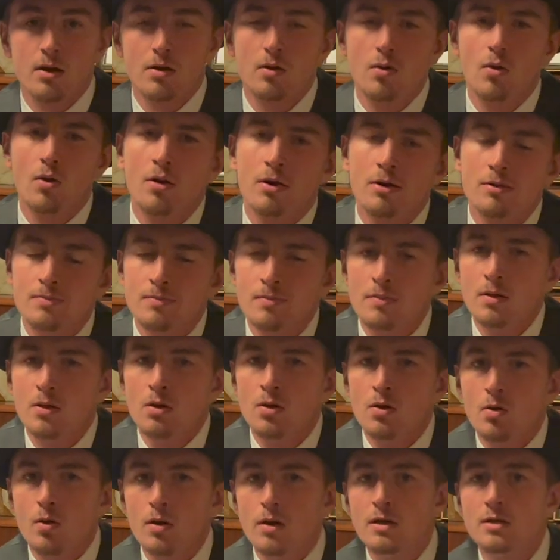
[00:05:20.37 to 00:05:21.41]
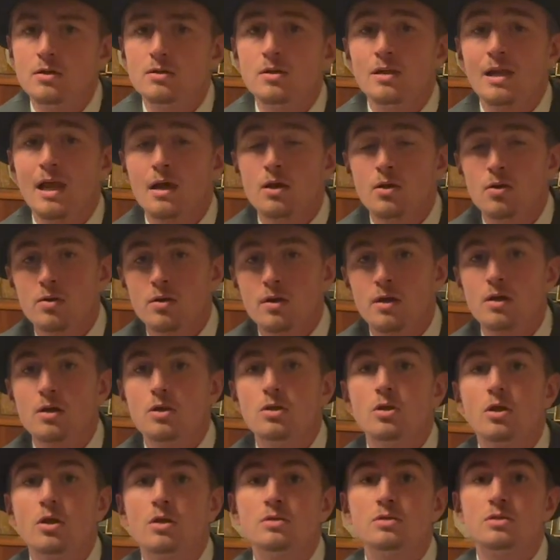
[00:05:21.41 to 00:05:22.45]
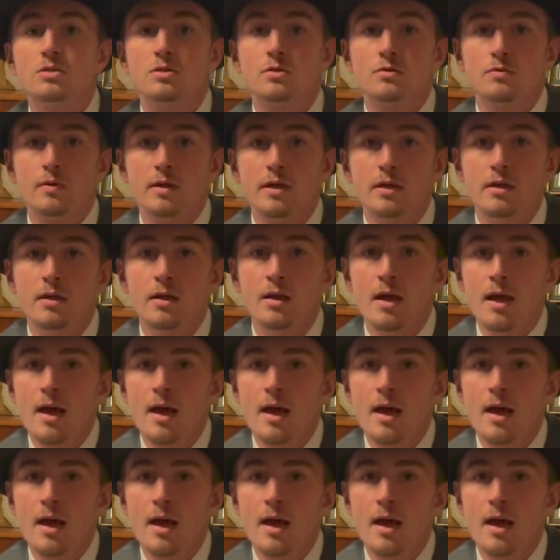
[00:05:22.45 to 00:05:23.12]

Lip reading: or Juanito Langura Learns to Read.